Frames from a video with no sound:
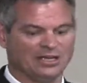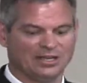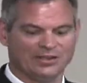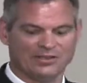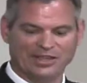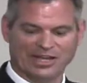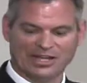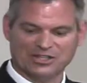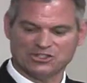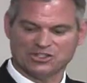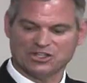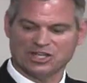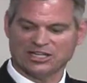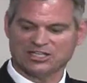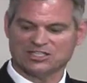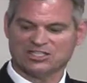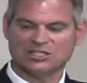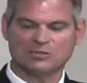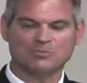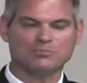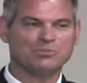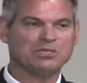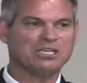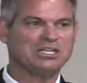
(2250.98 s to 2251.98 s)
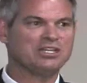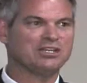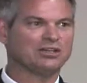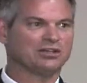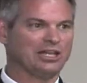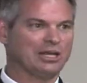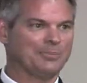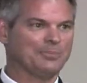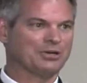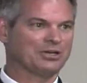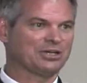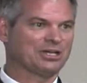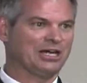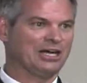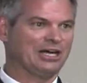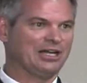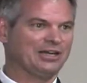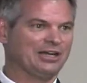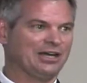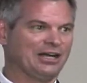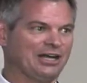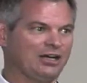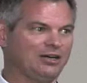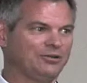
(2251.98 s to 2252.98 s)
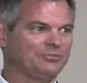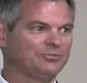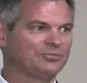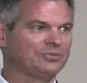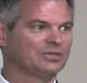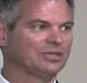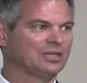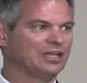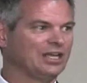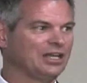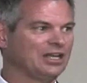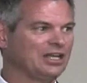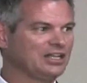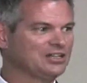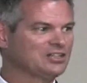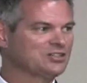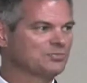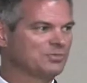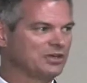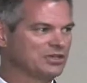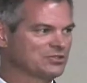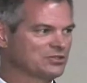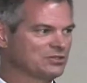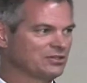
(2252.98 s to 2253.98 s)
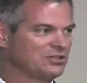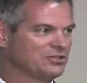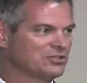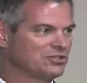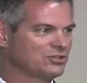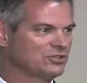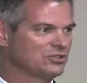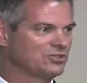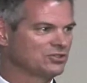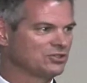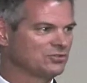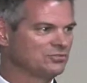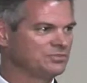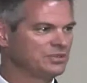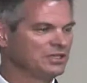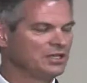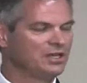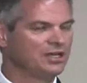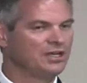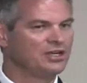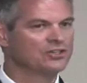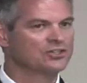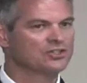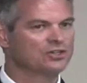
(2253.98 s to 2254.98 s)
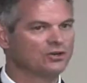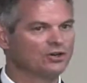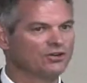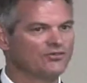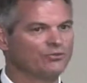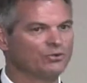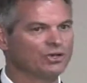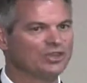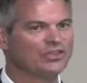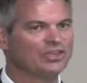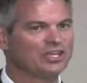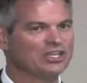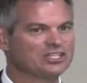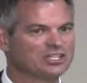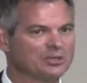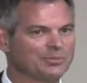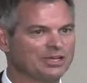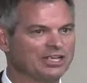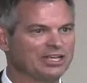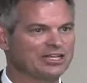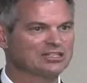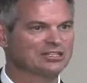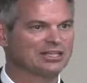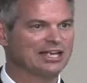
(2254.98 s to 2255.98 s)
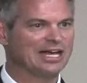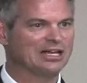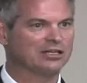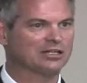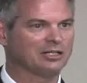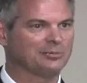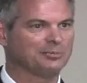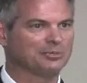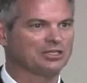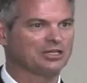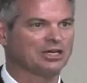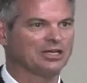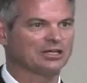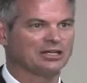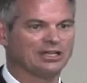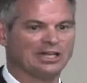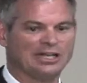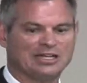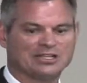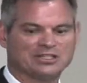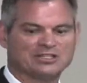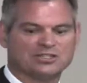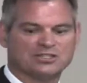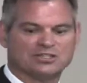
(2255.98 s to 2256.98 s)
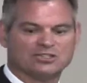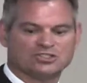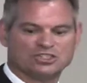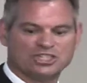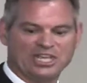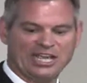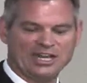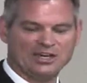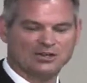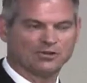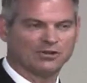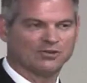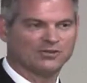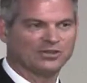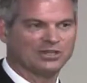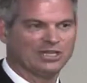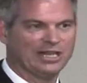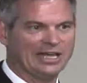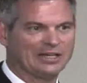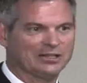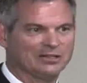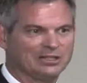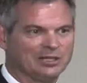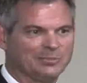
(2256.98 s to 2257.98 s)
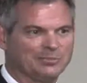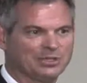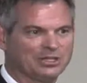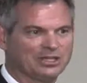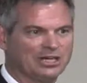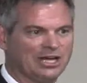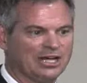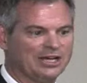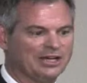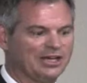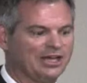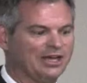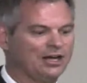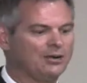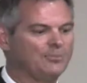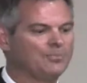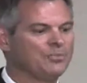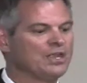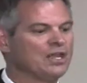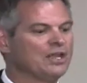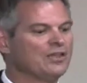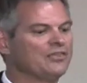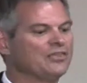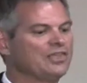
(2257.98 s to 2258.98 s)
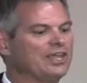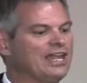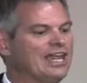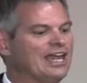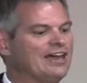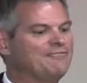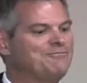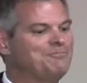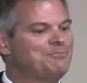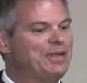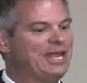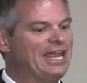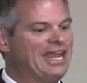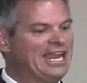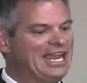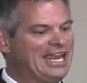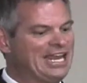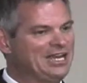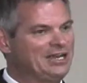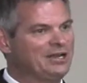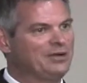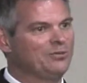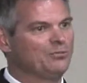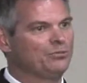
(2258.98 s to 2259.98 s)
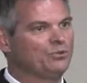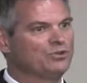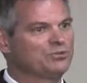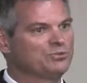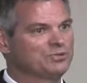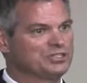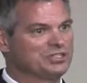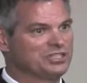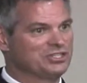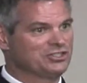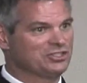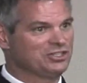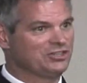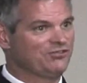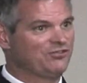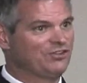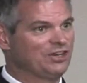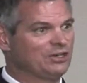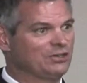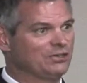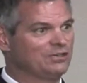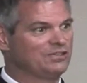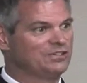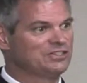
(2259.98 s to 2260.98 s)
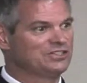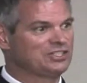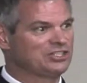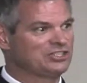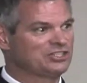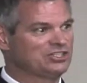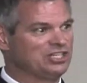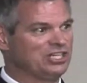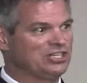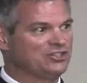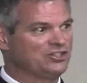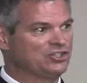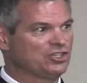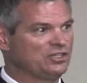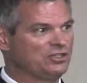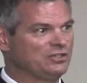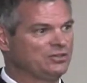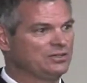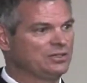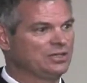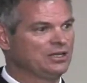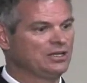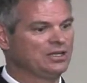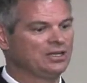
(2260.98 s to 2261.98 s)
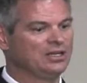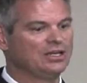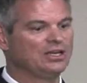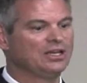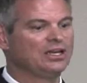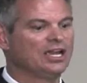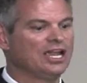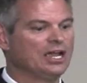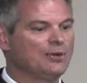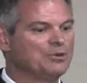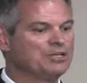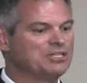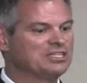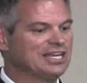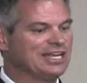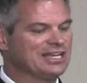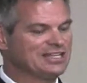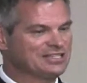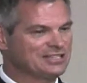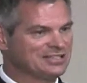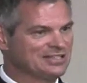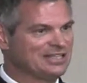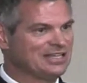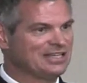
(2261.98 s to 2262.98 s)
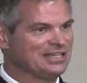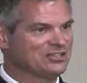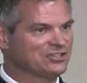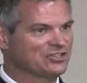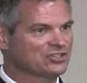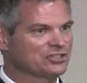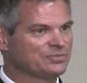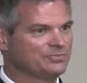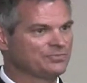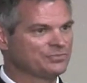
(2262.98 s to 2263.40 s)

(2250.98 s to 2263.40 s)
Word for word: That checks the medial epicondyle and its muscle insertion. So if we think somebody has lateral epicondylitis, they're tender over the lateral epicondyle, they have pain with resisted finger and wrist extension, and we test this,